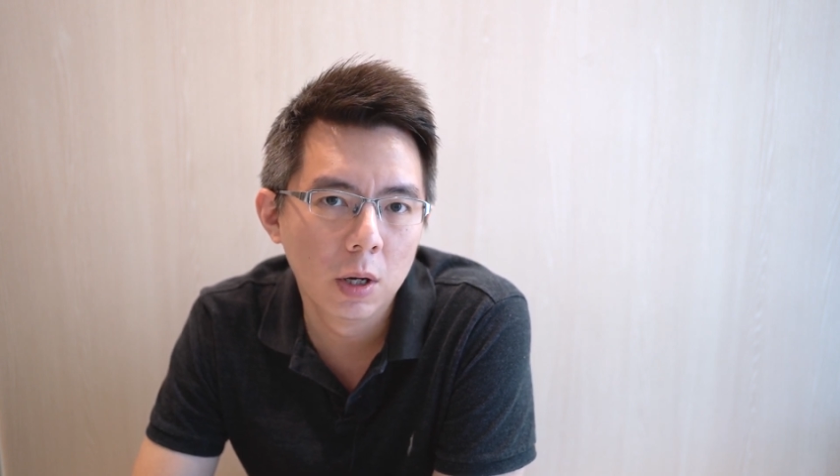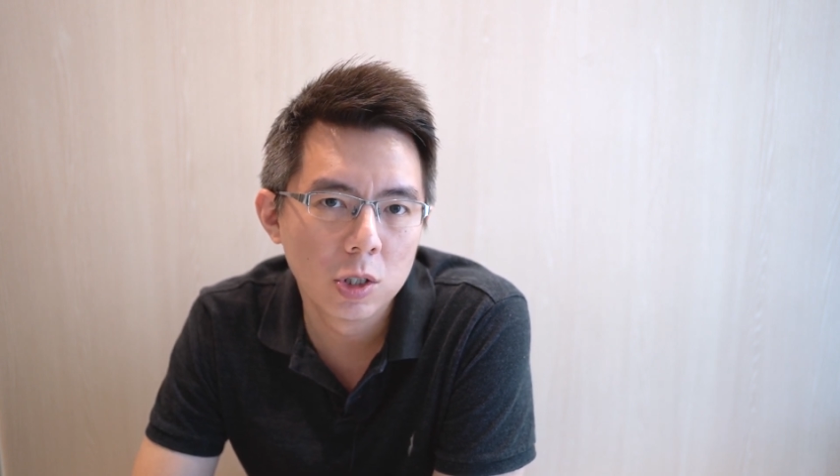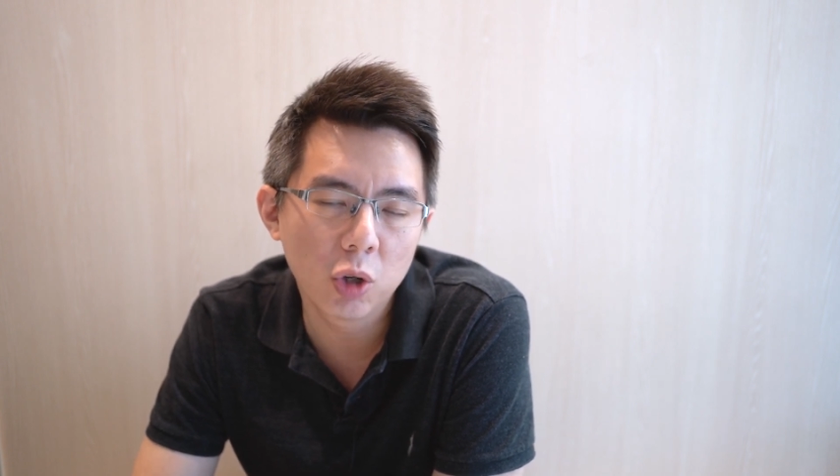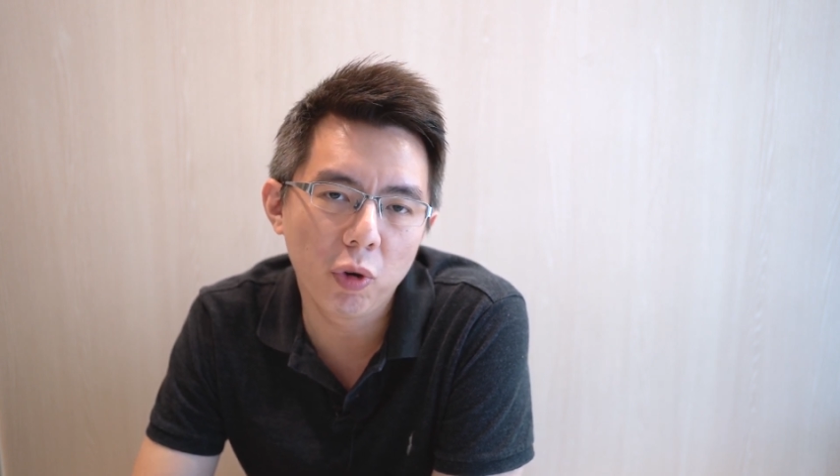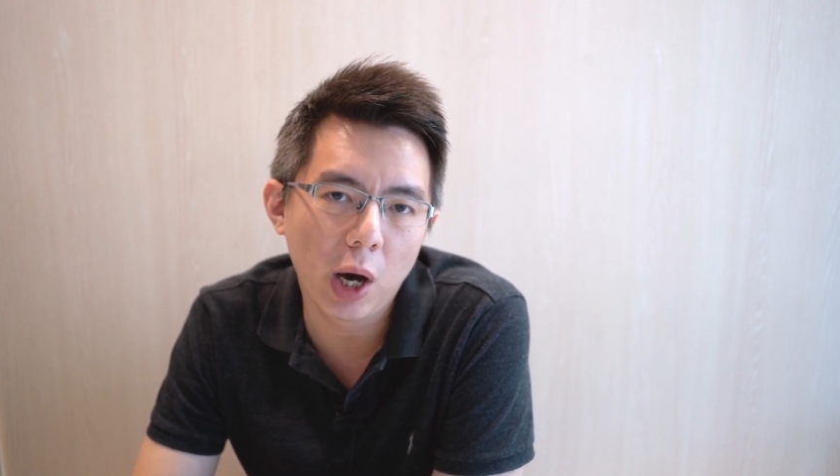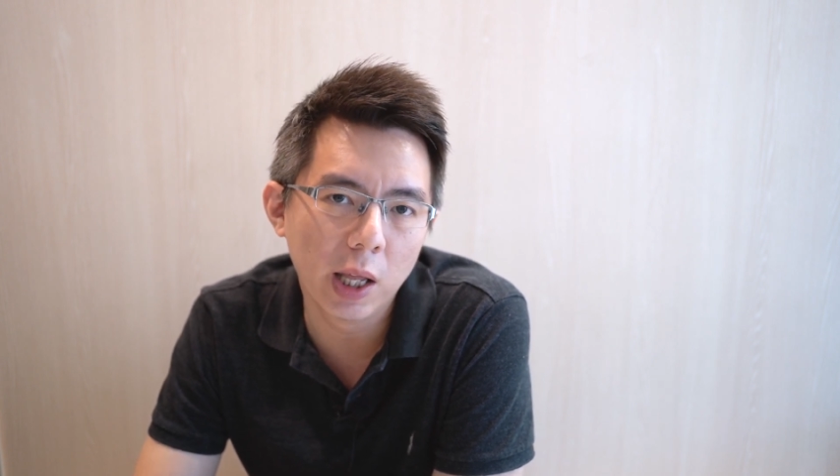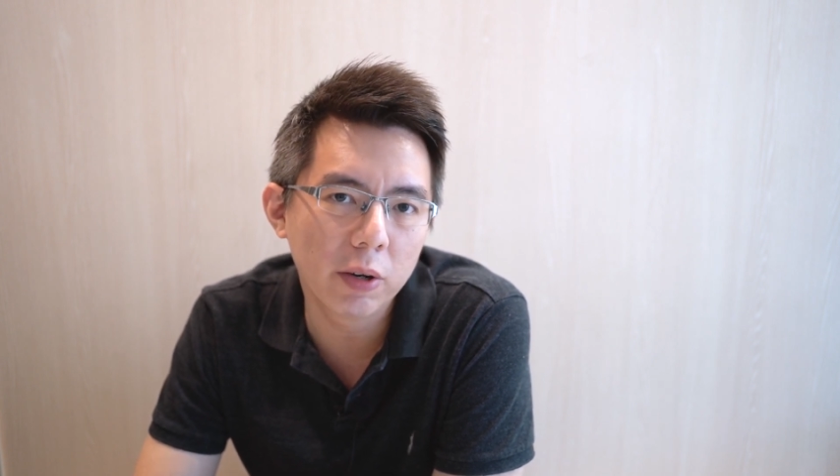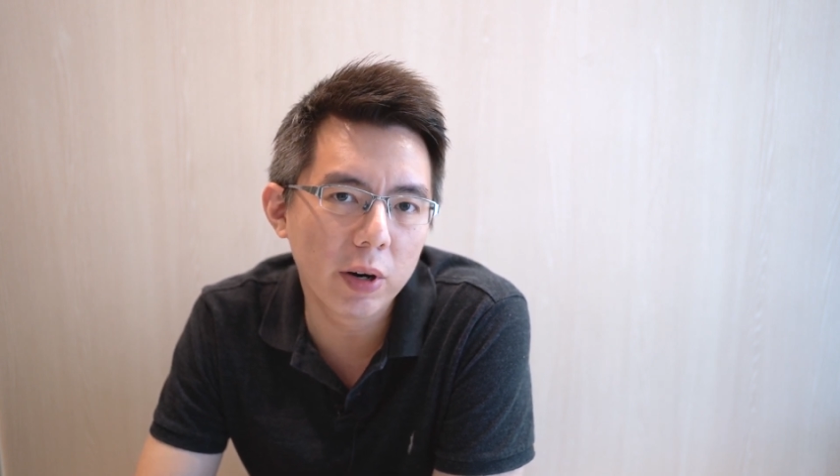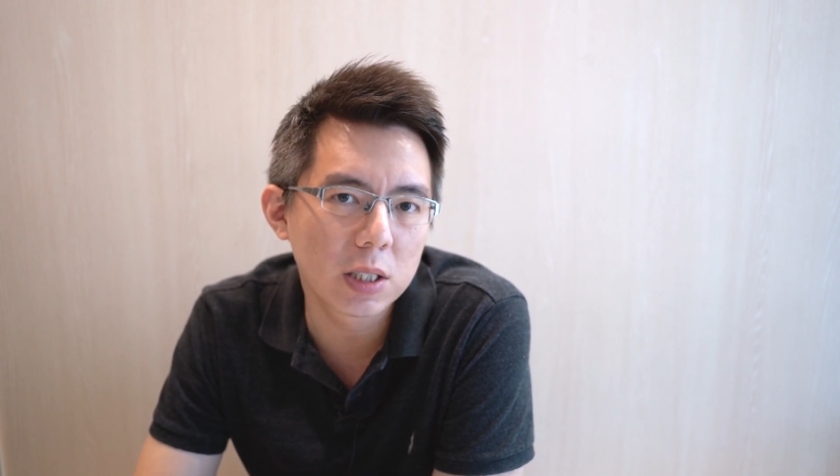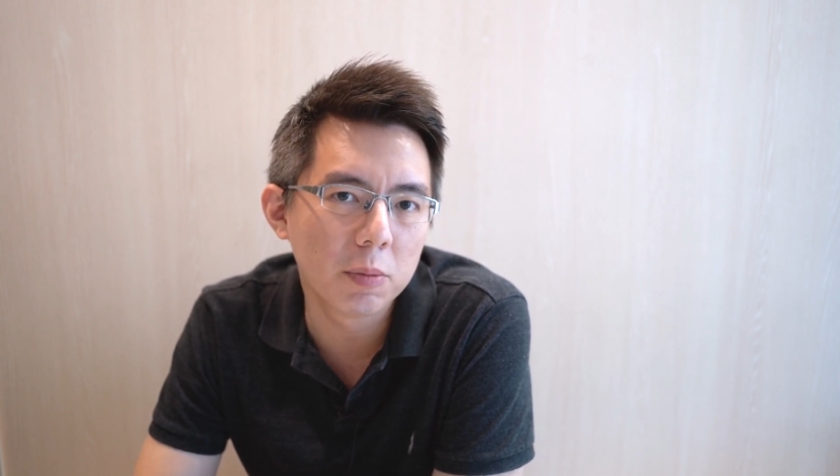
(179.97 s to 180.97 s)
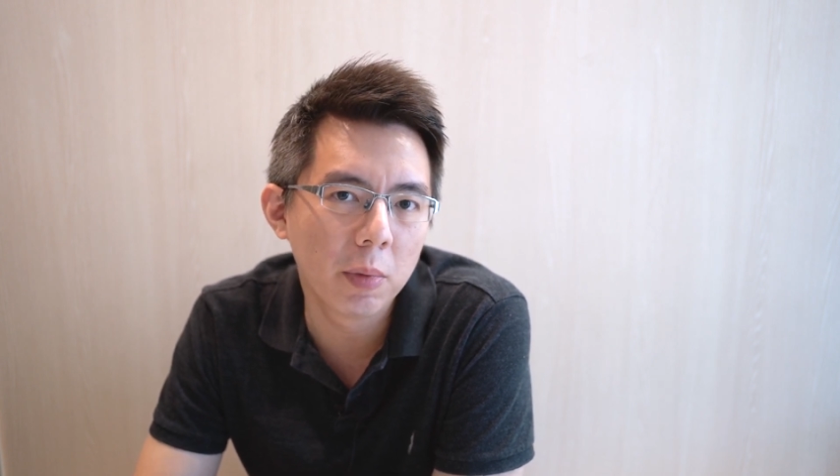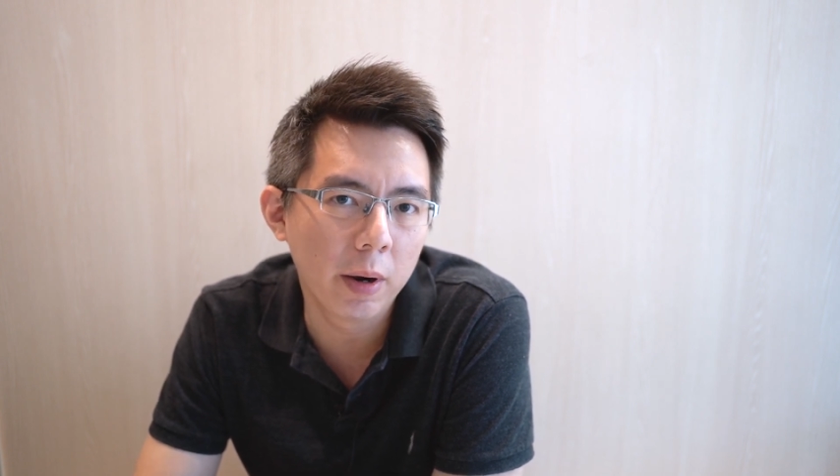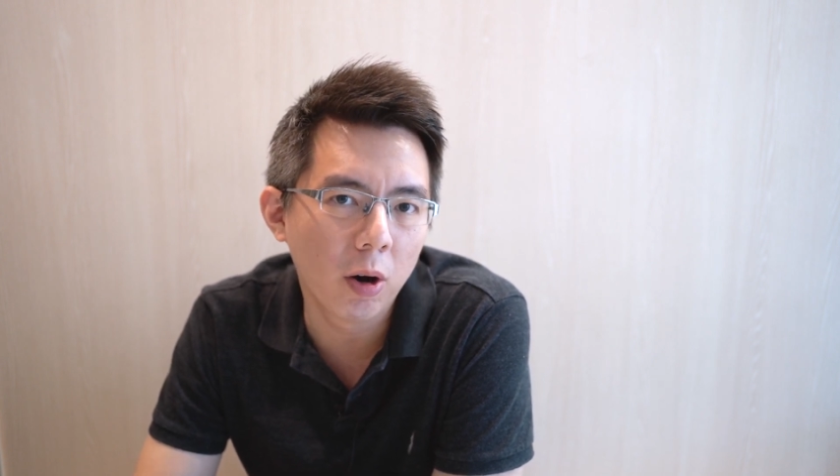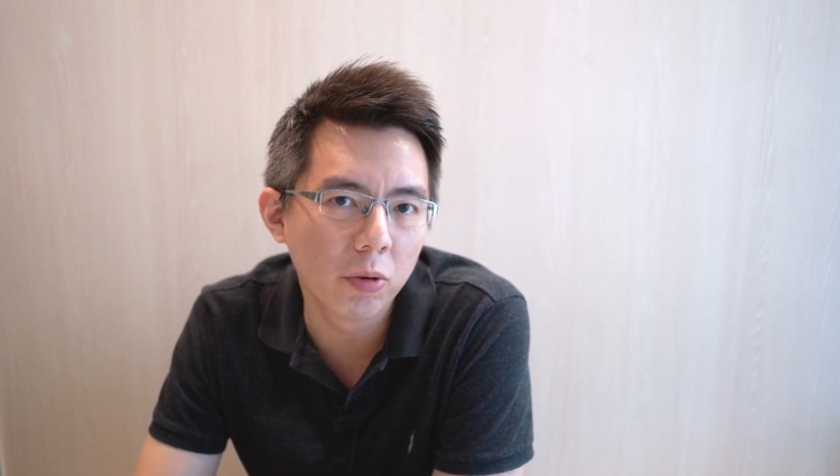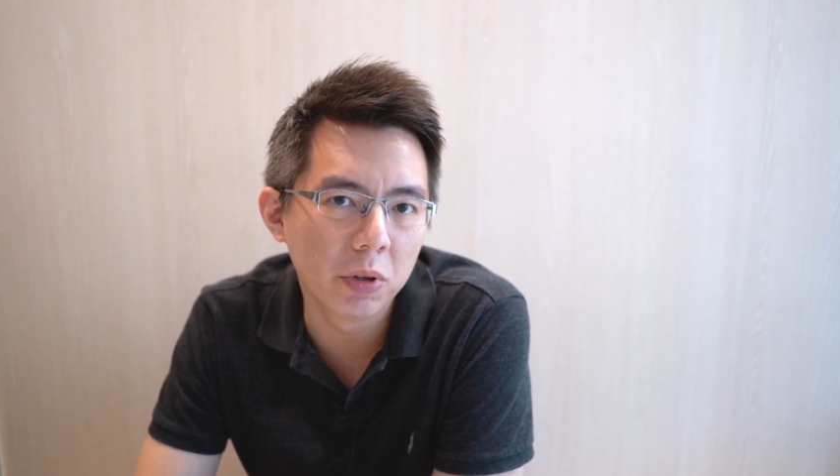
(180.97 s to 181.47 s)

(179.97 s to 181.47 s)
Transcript: So if you underestimate all